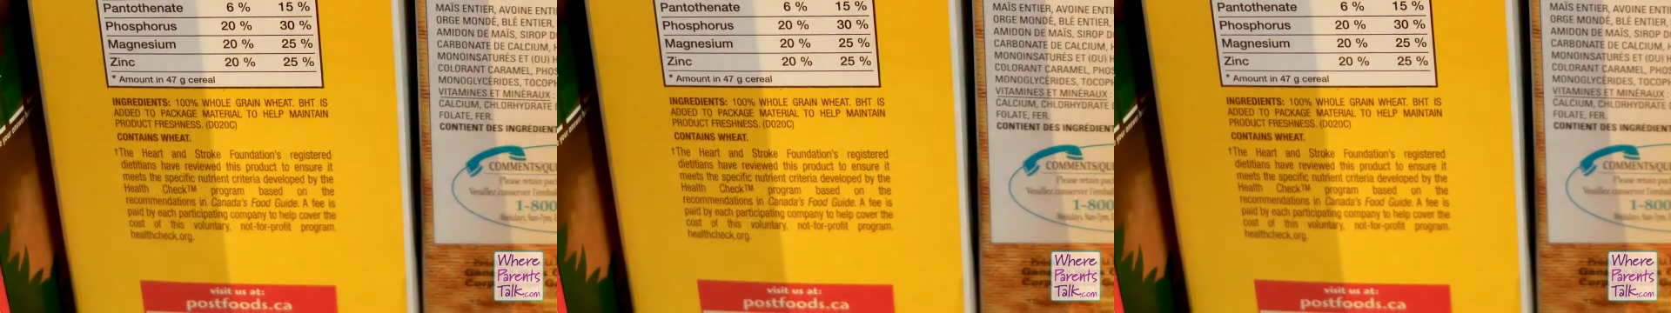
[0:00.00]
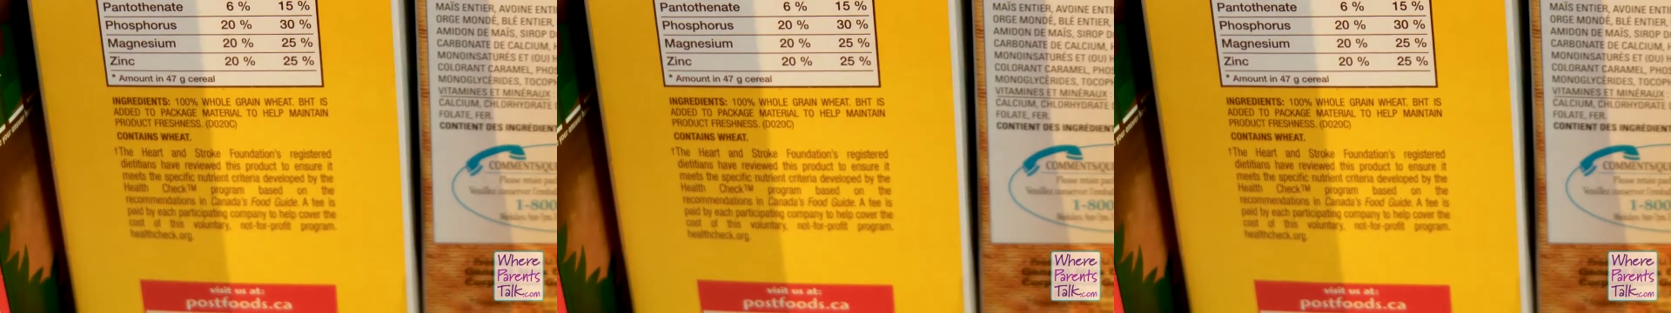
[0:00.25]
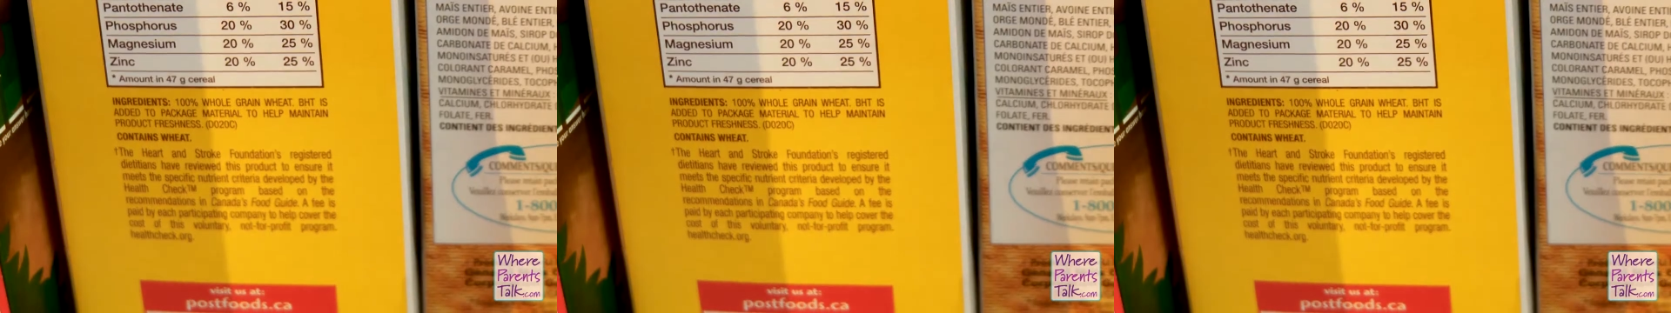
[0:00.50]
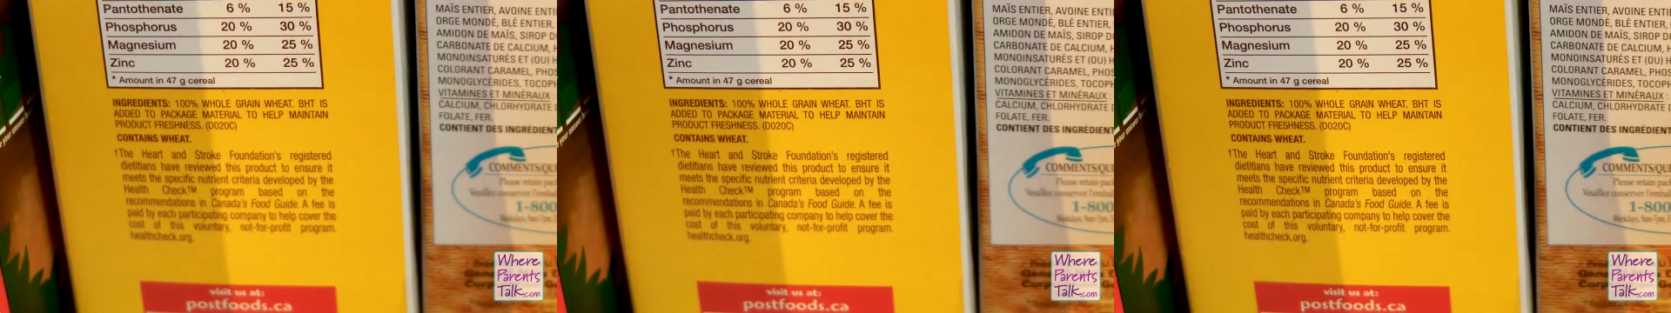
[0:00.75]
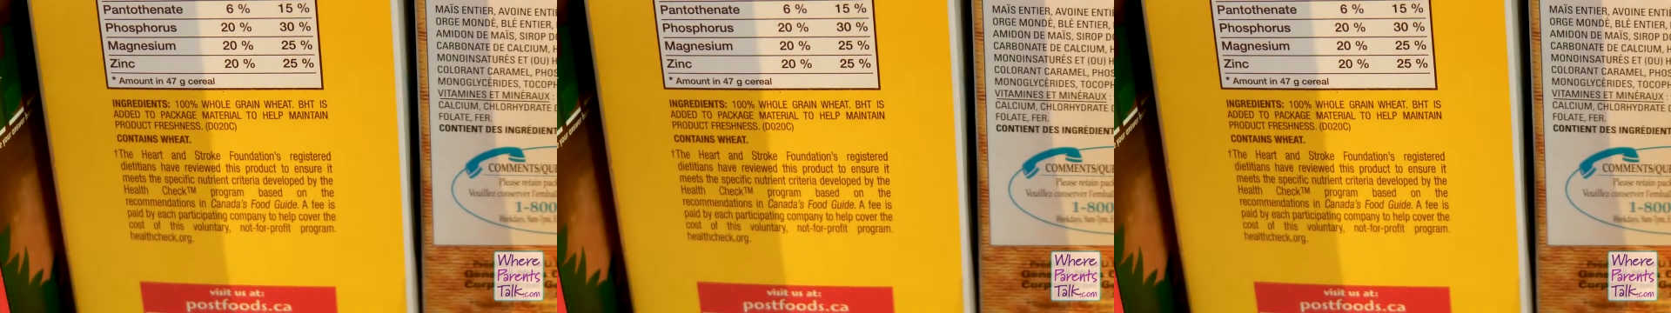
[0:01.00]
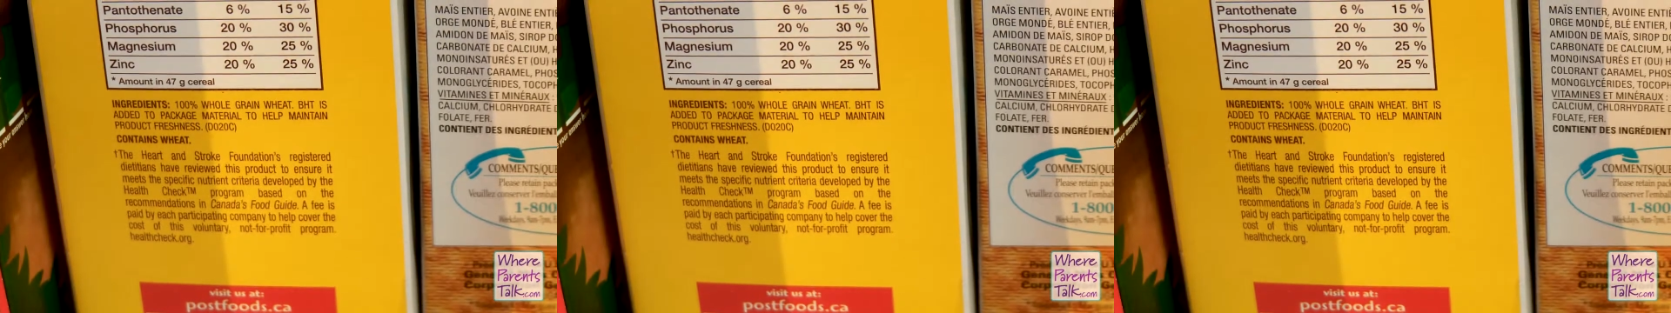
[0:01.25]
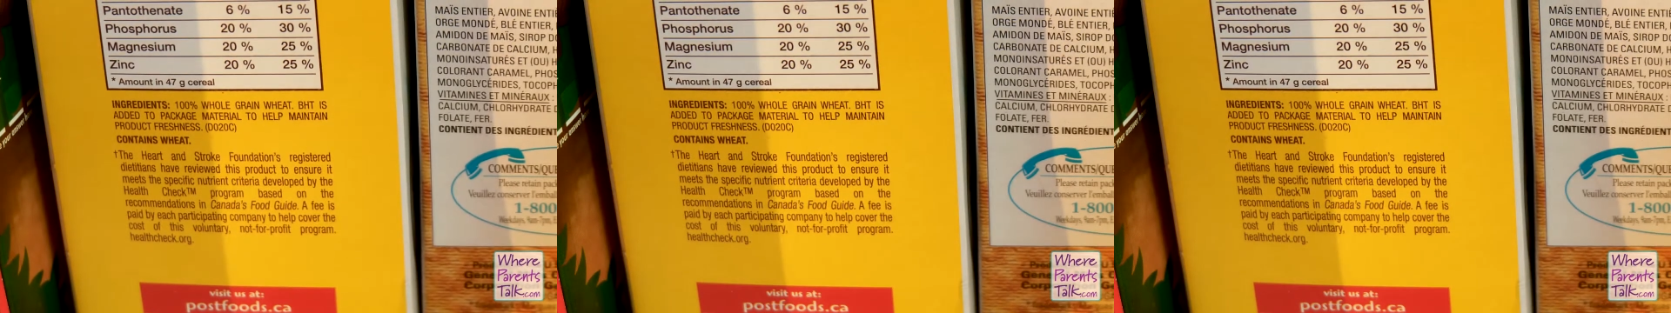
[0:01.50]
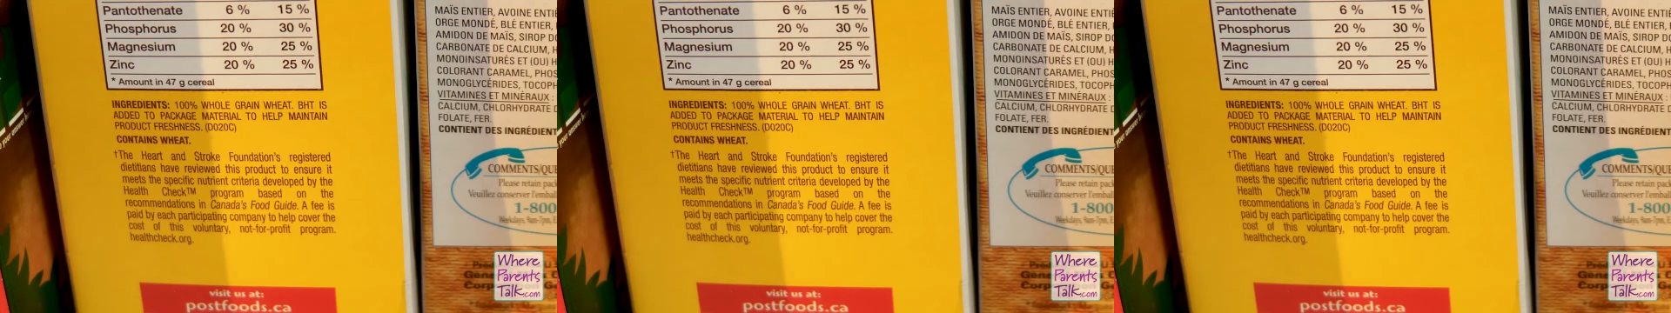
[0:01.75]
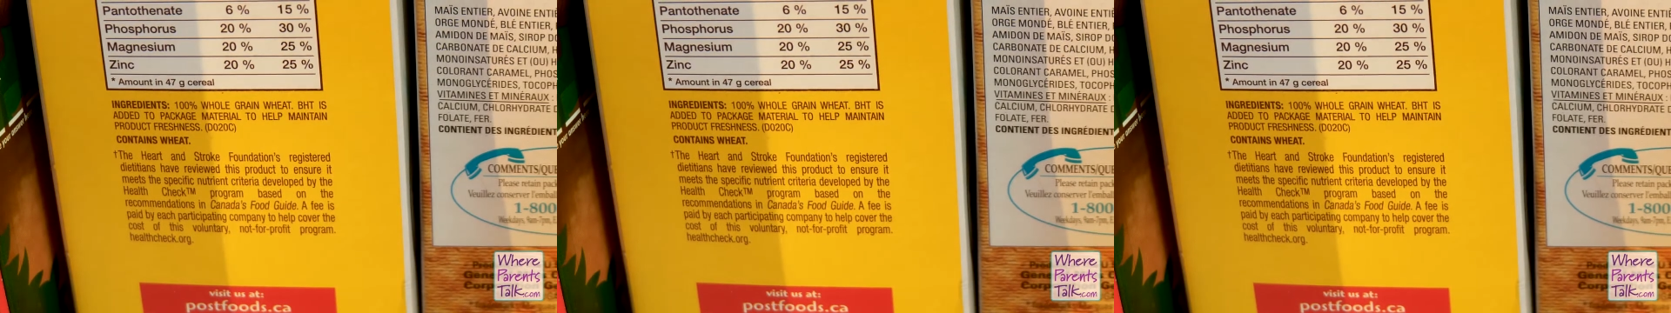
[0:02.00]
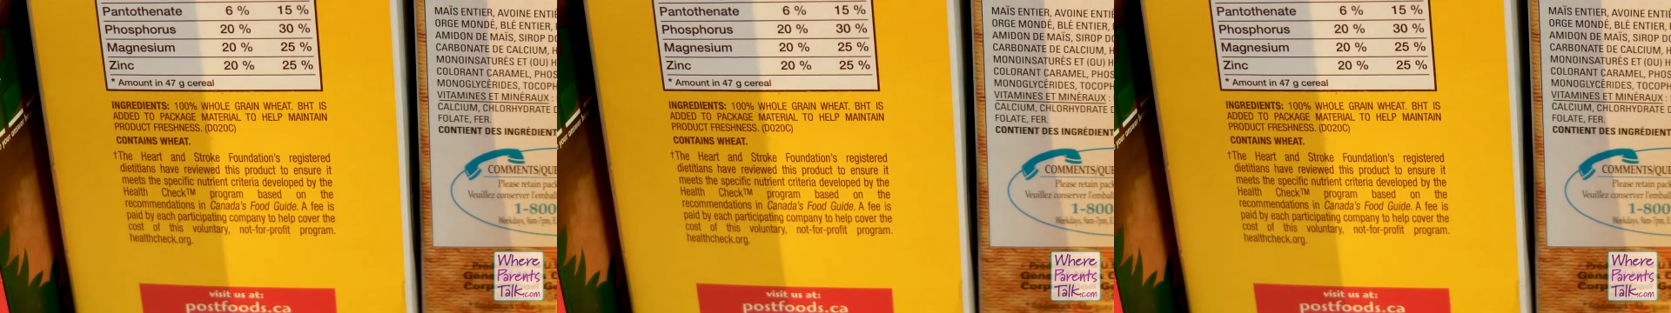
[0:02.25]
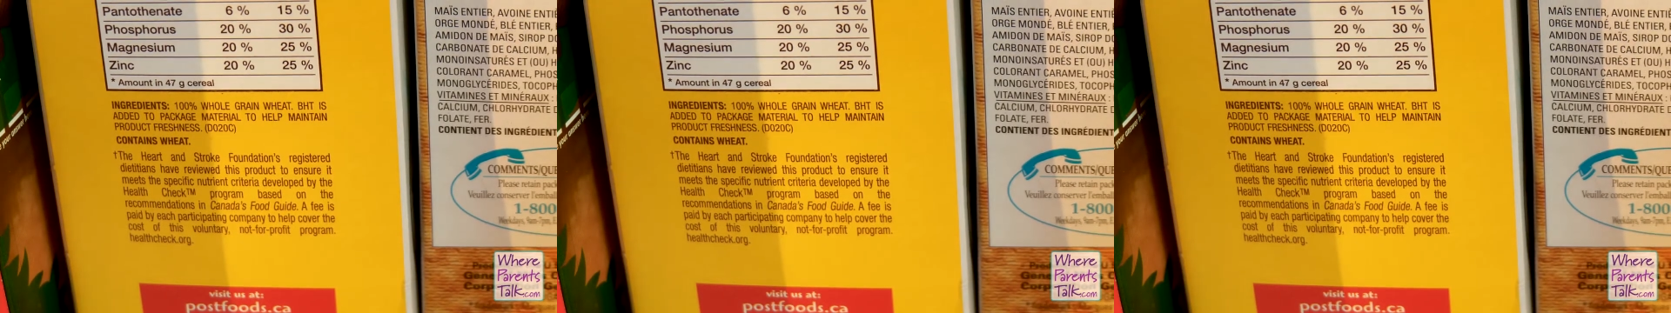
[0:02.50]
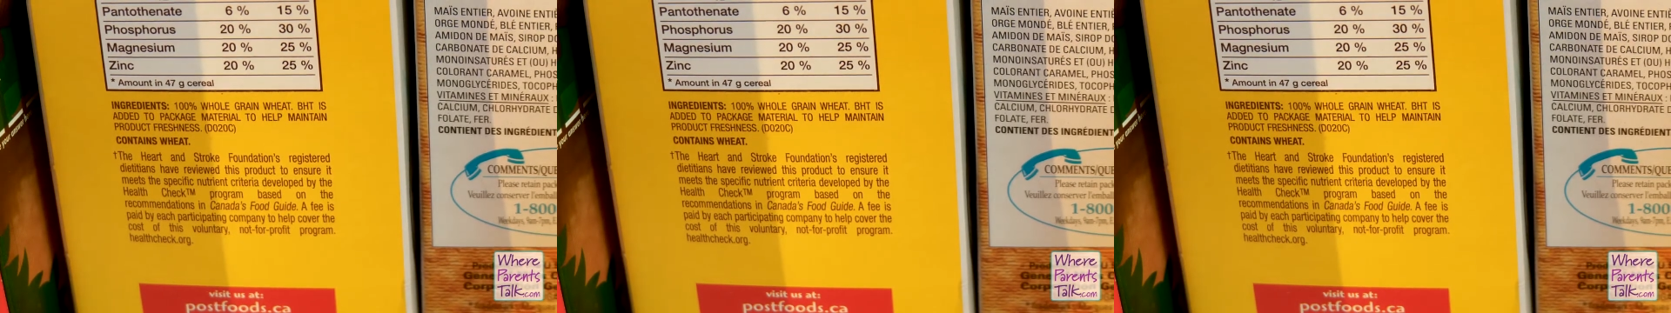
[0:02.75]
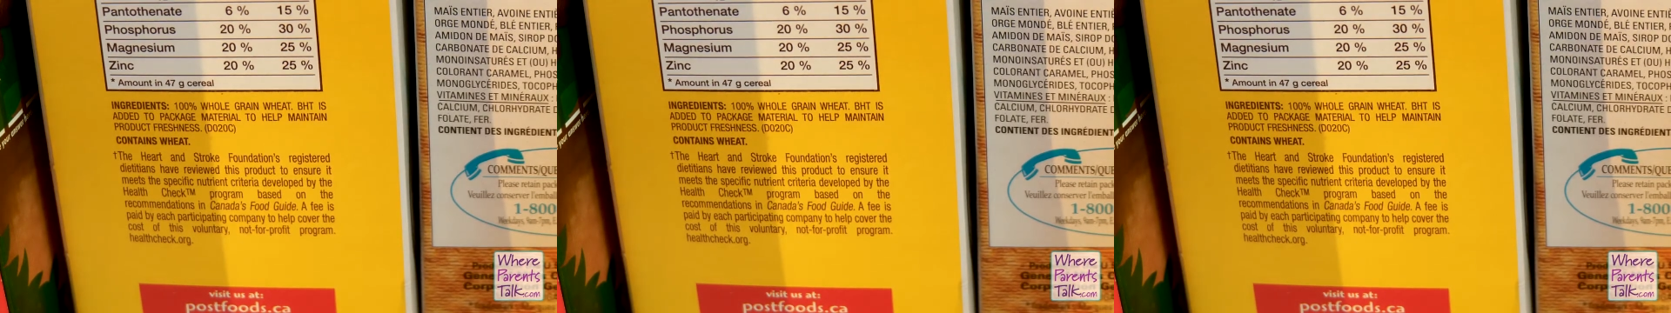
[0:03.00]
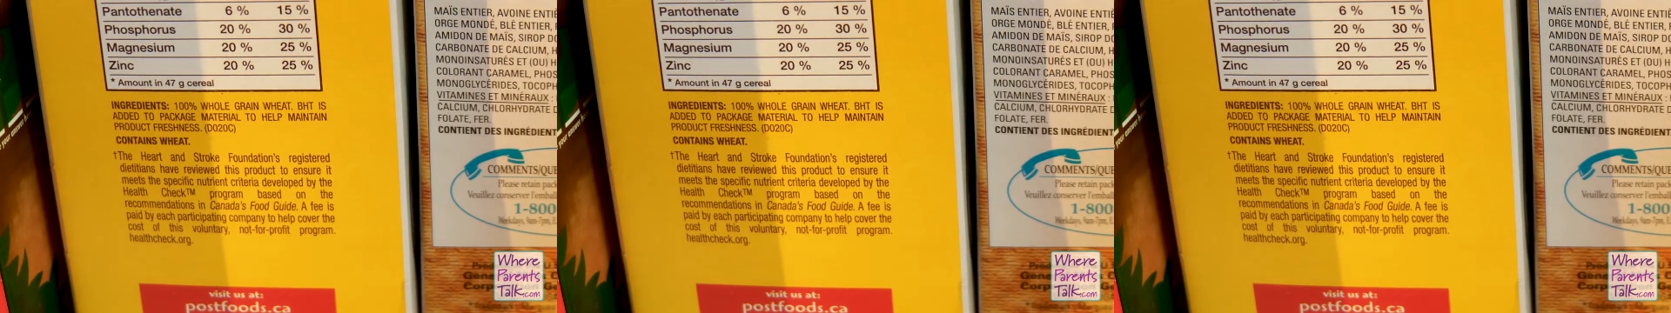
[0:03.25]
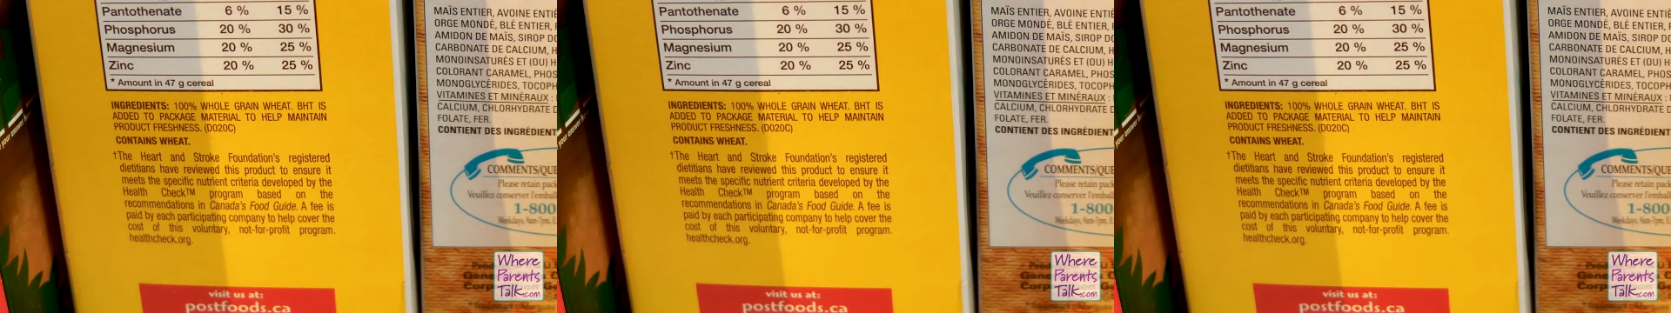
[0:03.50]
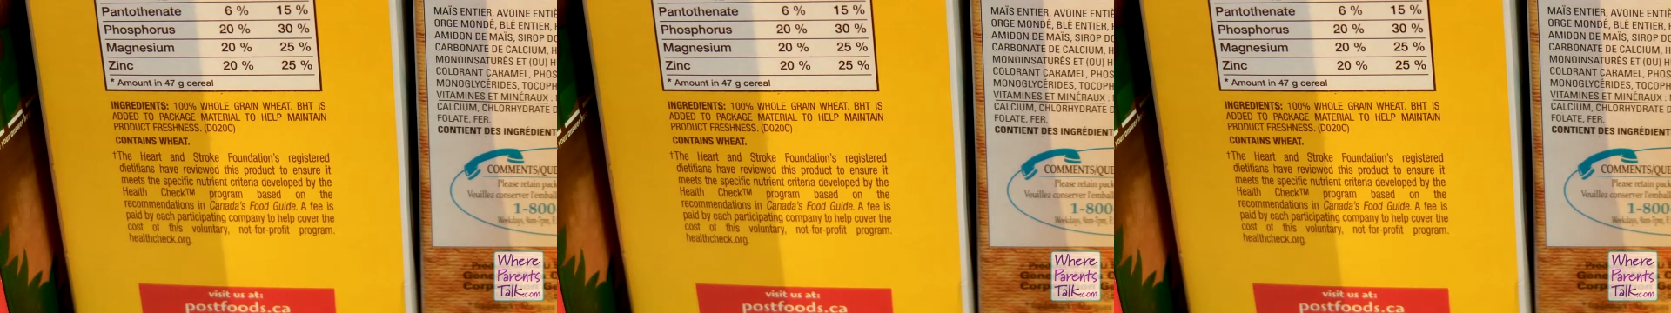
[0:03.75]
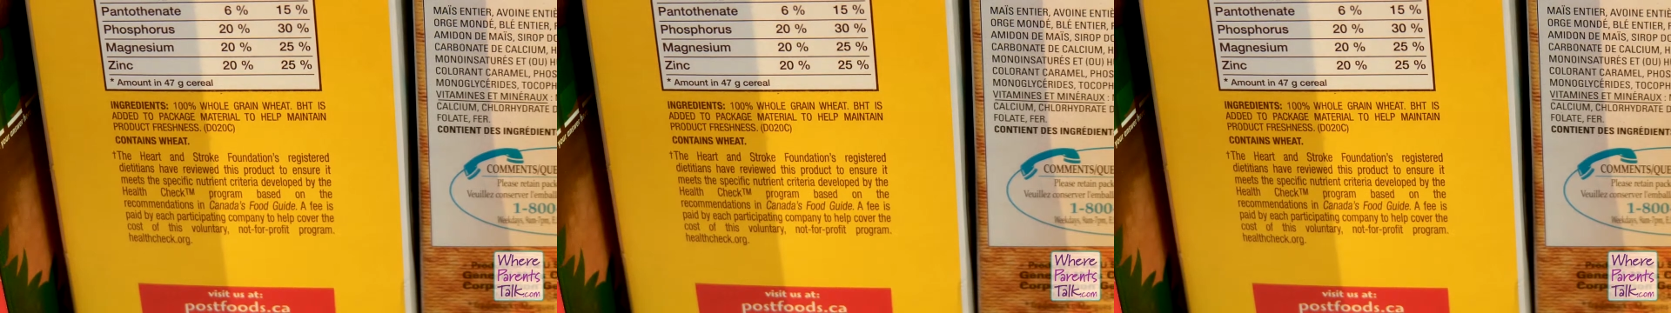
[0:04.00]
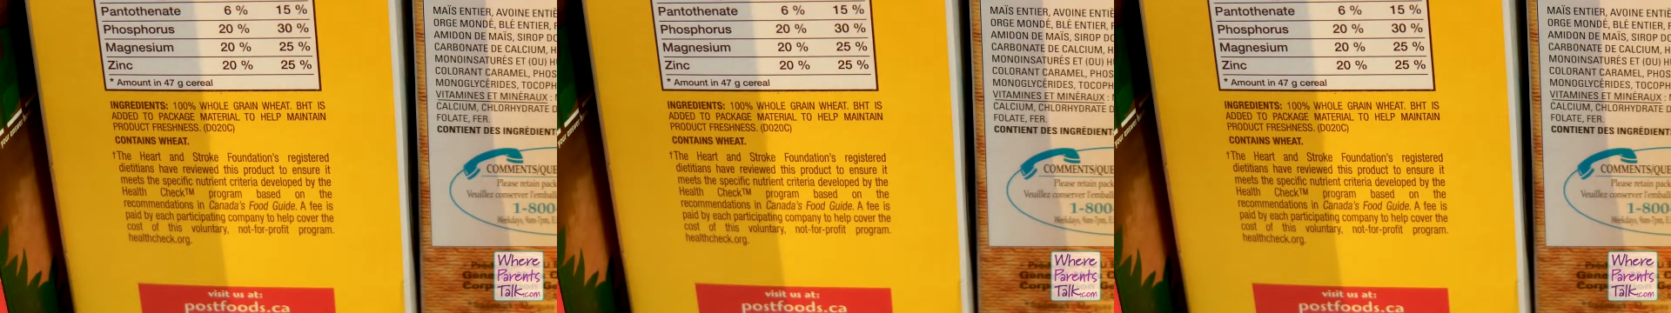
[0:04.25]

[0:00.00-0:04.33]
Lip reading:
[unreadable: no face in view]